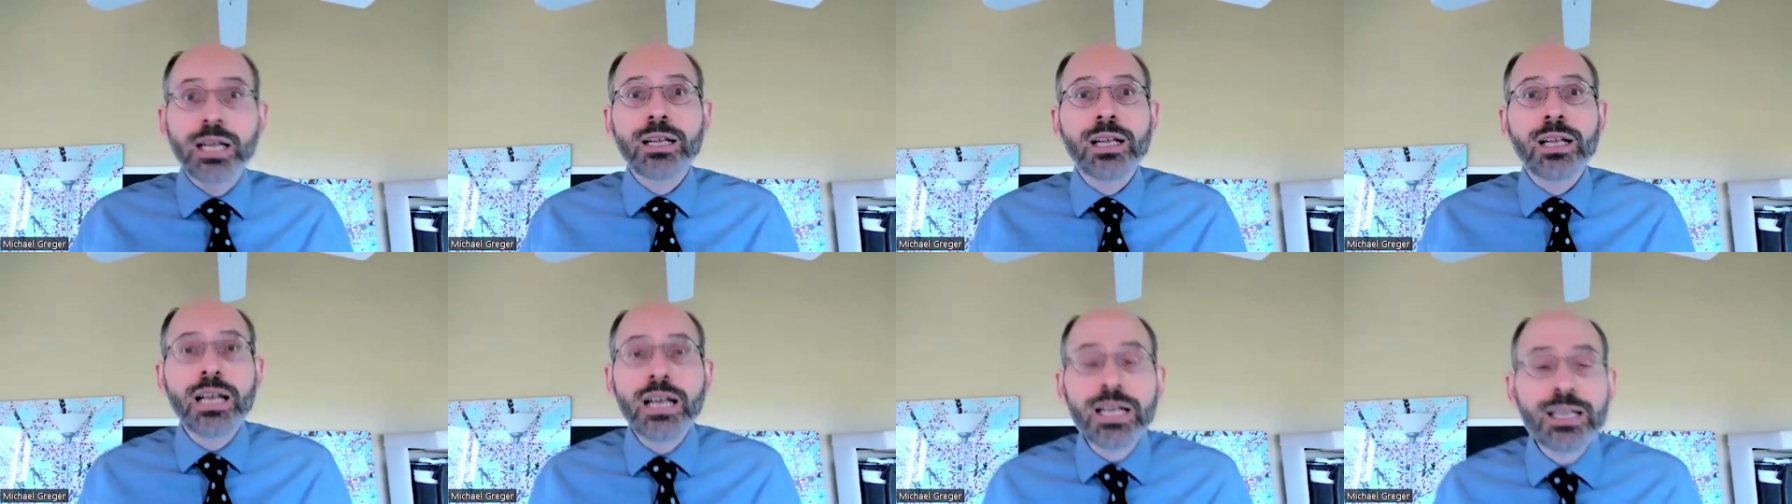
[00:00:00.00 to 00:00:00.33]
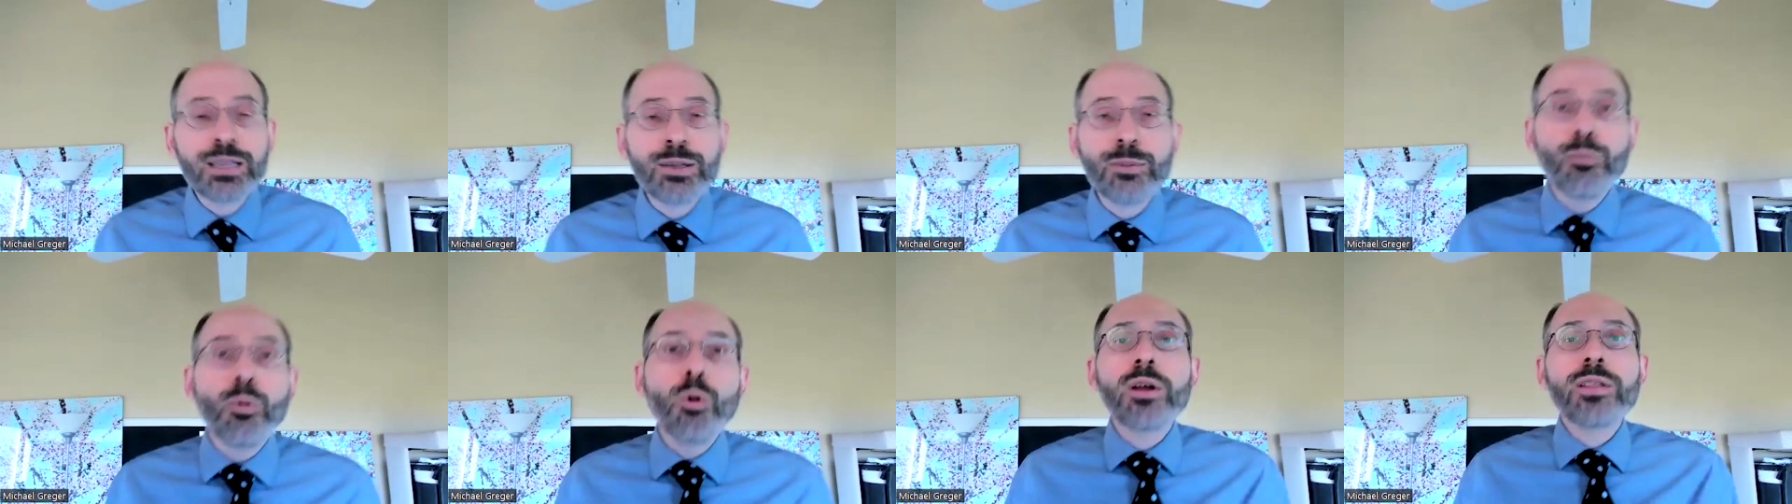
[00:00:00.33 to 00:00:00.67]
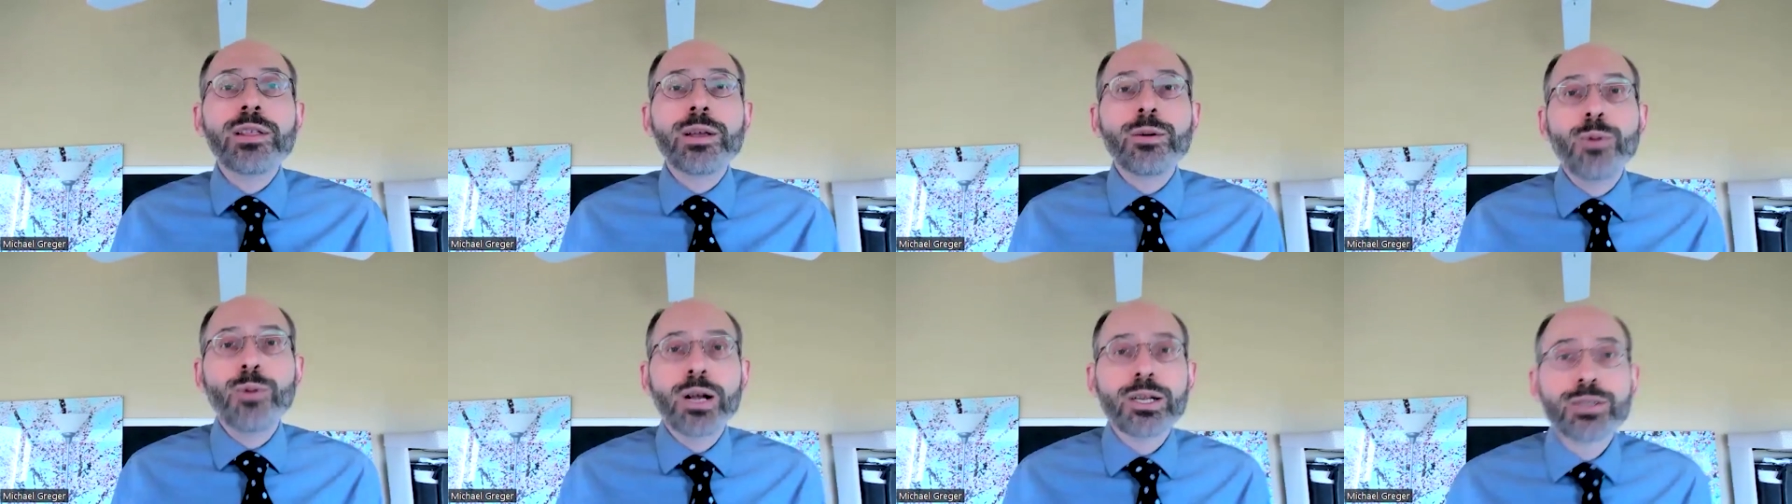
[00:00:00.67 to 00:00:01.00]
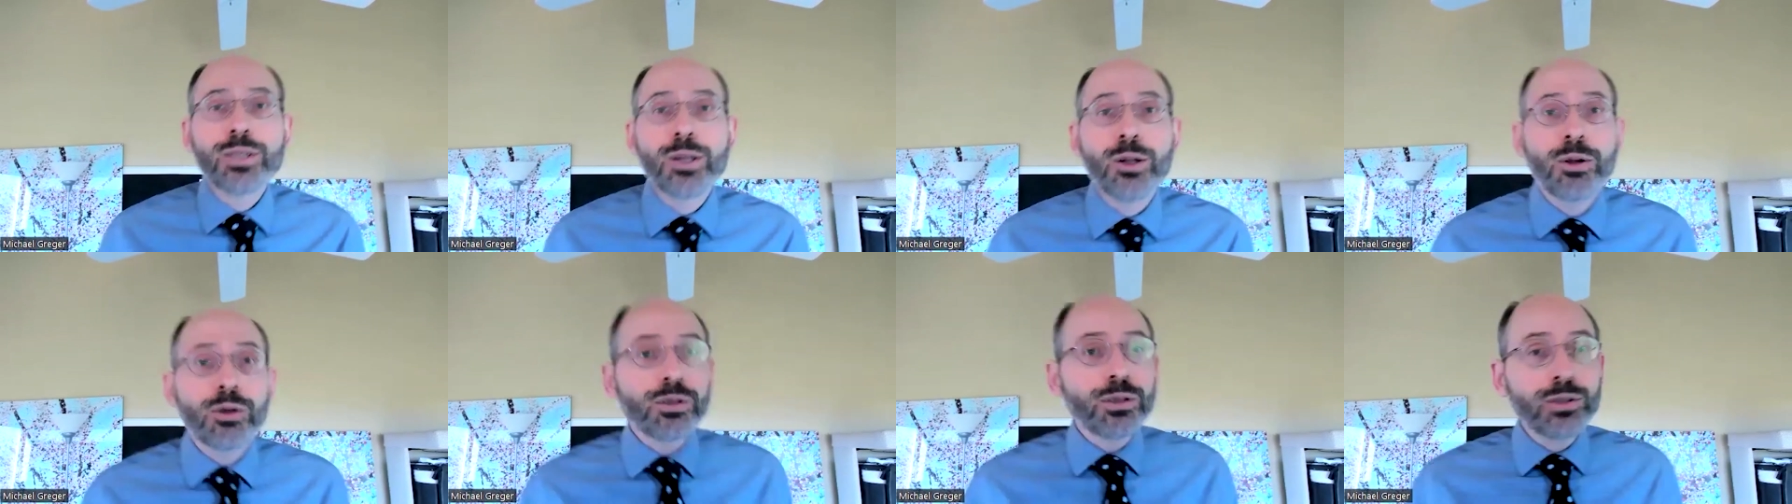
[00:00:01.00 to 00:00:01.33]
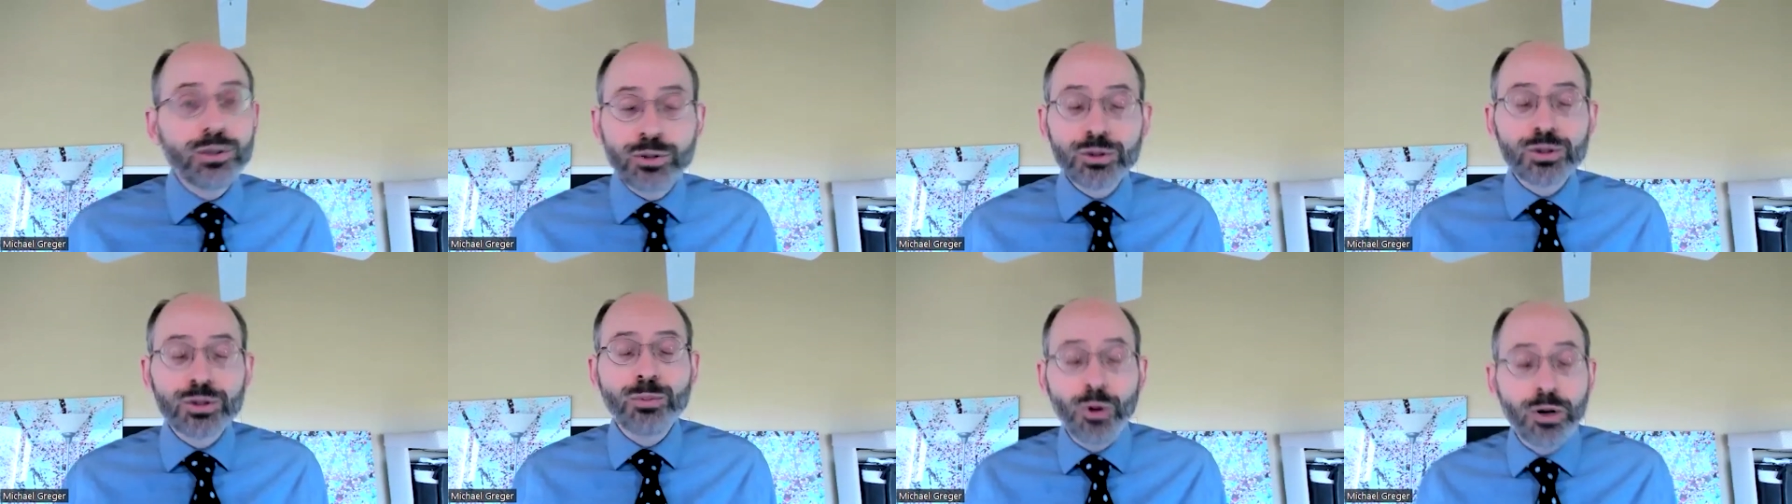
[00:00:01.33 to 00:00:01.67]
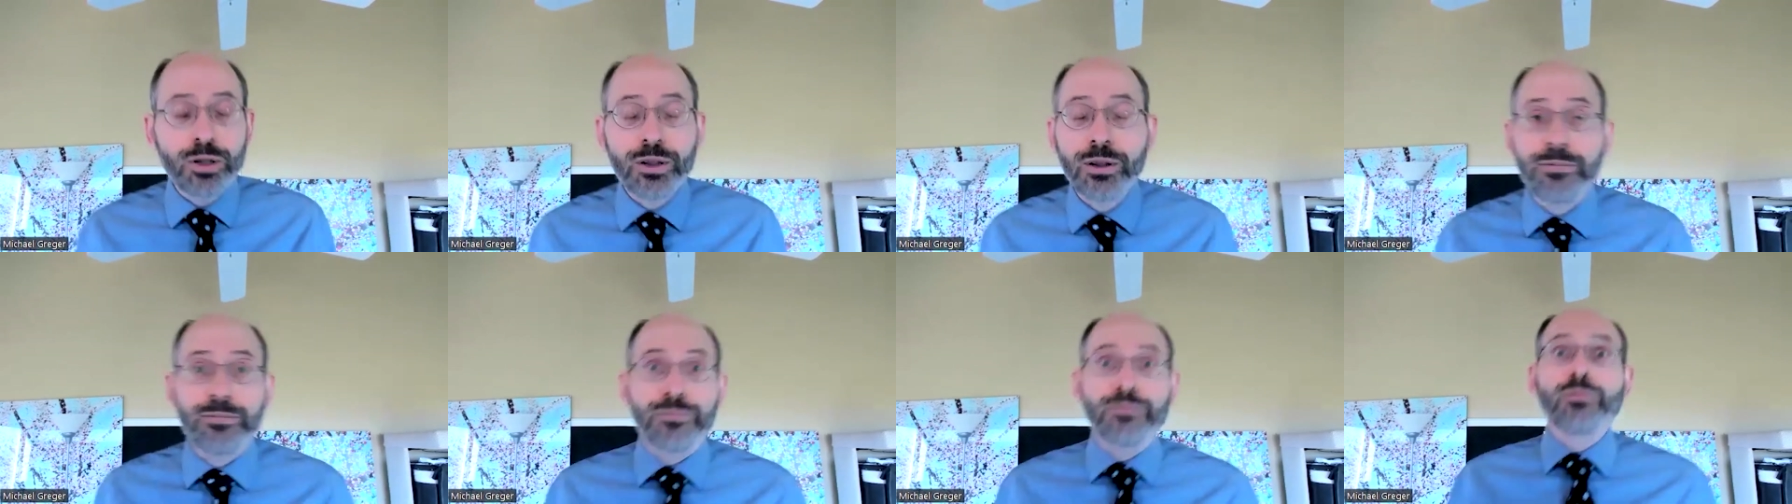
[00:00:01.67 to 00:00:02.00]
the more they watch local news, the more they're
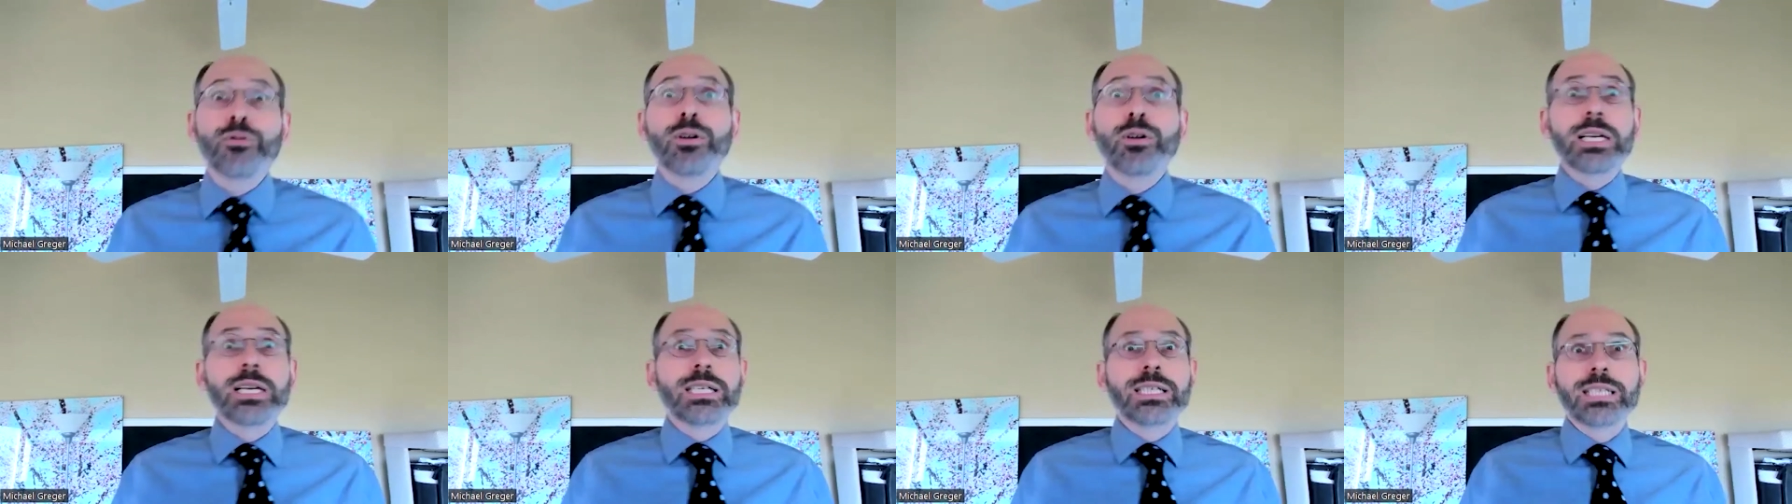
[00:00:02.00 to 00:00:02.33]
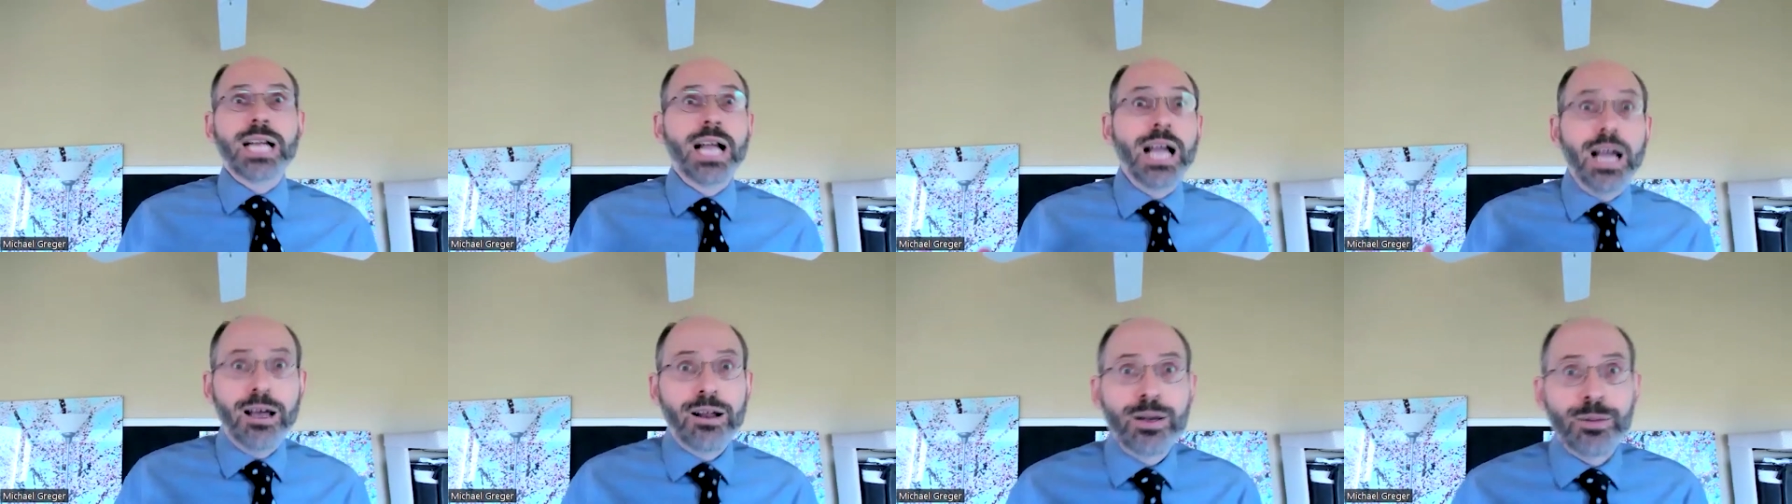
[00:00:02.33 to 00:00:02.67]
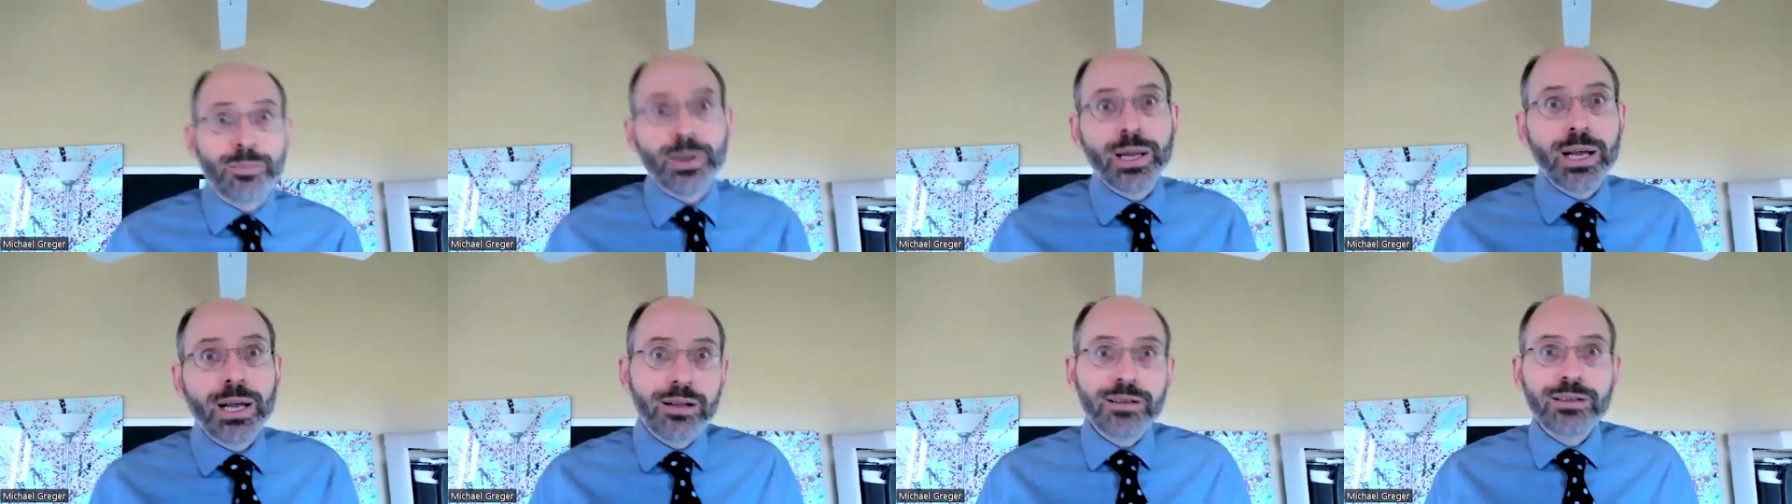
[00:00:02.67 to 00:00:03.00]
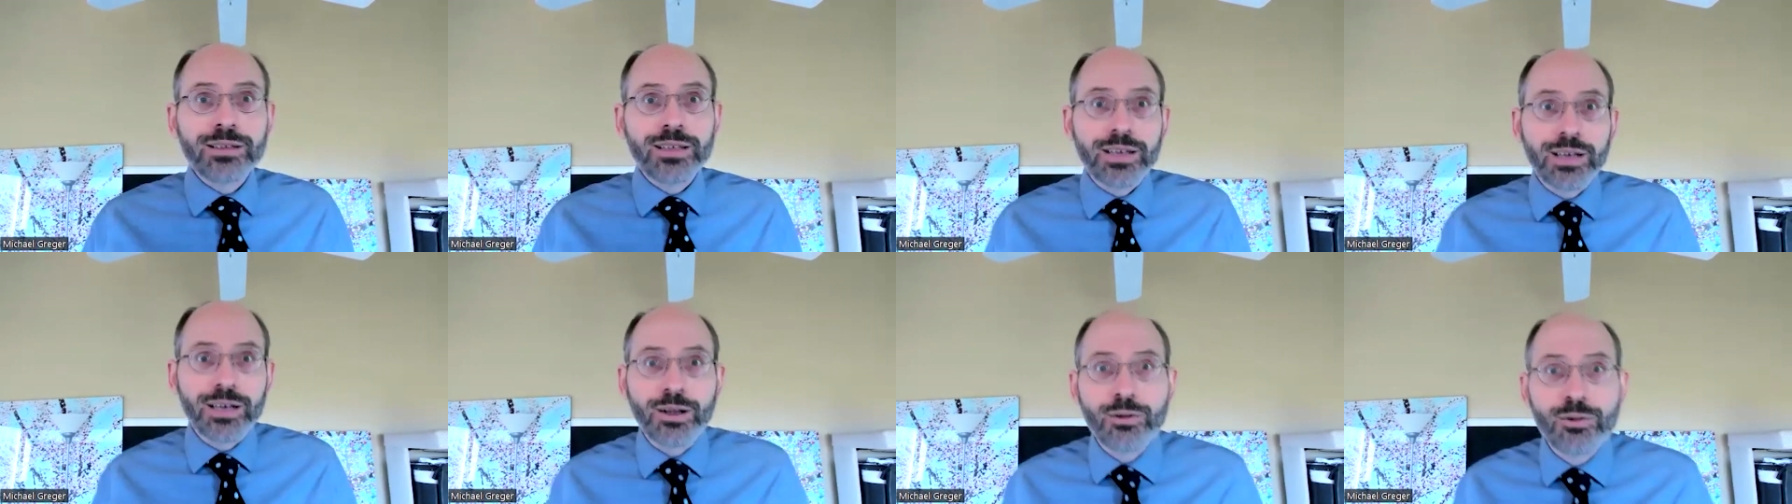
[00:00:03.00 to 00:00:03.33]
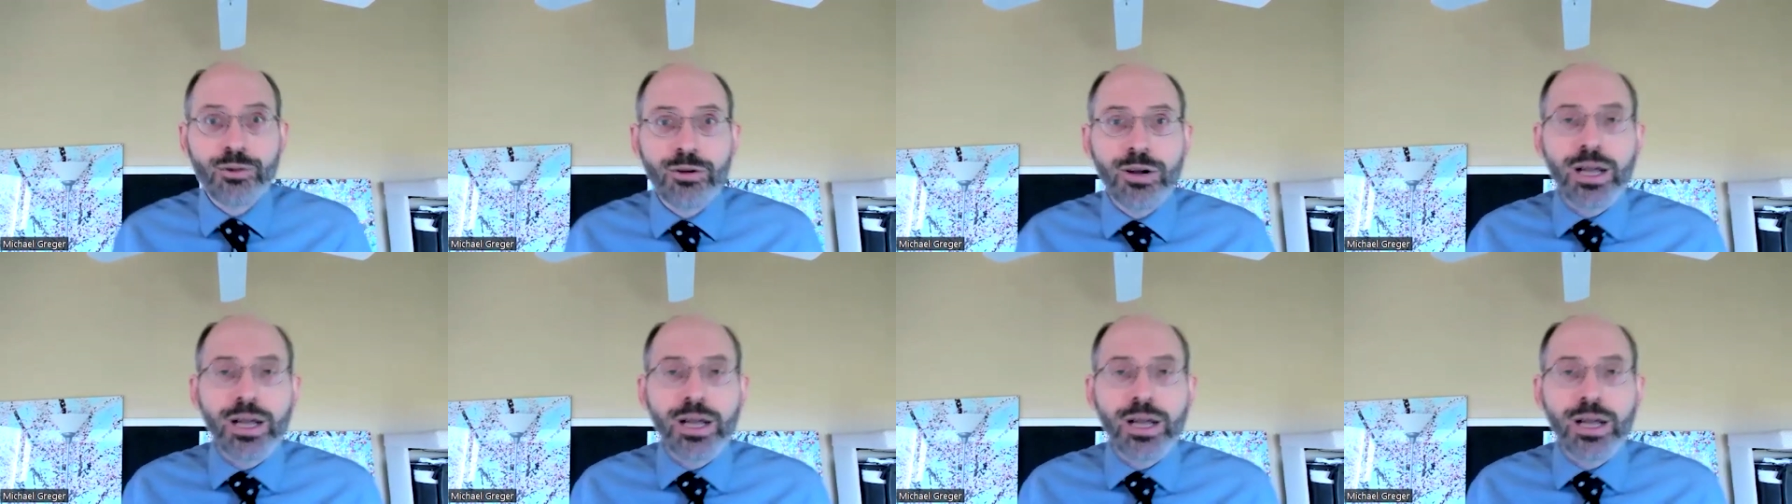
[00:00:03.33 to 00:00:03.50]
freaked out about, crime.